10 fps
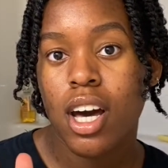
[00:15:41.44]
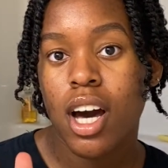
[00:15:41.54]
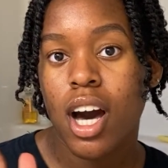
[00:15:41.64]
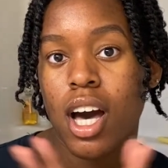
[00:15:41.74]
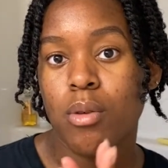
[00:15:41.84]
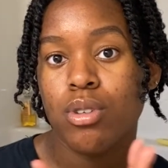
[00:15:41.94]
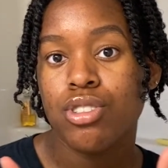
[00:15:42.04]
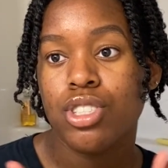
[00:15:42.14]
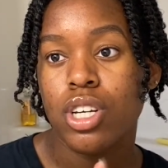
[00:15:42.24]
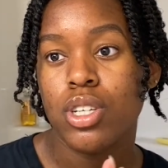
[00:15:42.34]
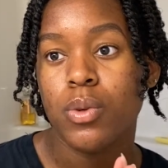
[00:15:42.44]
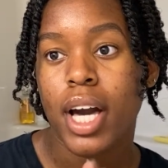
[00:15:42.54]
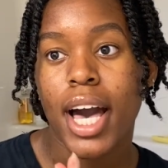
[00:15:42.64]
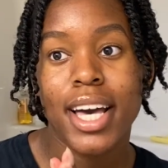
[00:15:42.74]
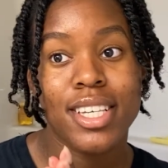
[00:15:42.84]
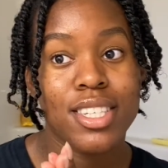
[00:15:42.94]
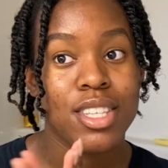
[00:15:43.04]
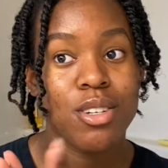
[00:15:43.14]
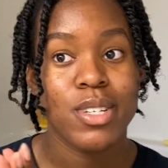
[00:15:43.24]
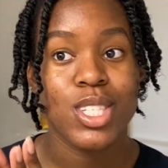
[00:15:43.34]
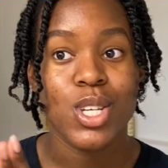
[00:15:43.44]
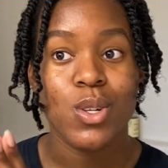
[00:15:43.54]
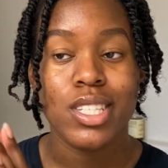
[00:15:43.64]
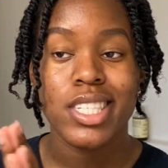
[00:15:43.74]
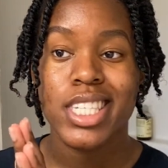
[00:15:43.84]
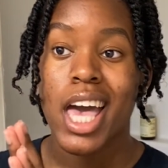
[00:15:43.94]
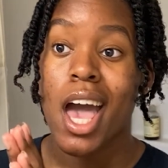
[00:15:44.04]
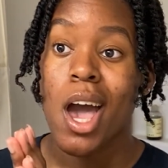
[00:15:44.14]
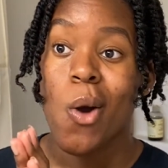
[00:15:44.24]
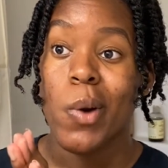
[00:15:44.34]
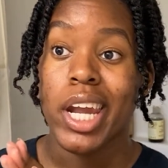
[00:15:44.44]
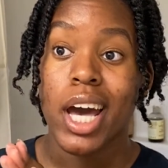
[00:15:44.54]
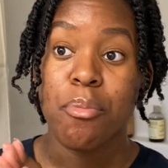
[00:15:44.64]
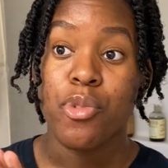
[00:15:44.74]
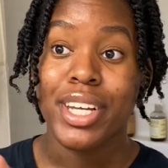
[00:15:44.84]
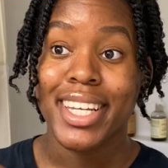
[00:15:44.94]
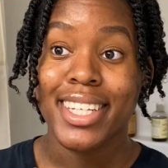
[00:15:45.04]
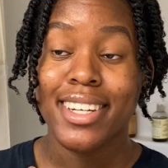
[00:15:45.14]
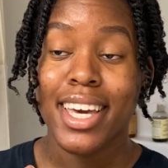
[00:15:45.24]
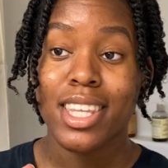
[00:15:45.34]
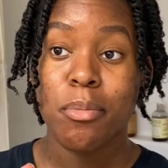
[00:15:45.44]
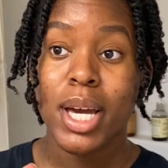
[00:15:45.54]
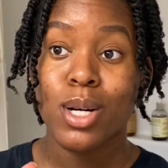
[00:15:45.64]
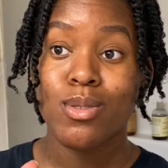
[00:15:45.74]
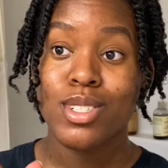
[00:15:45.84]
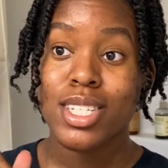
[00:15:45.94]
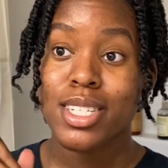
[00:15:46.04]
I will show you guys the results when I'm ready to take them out.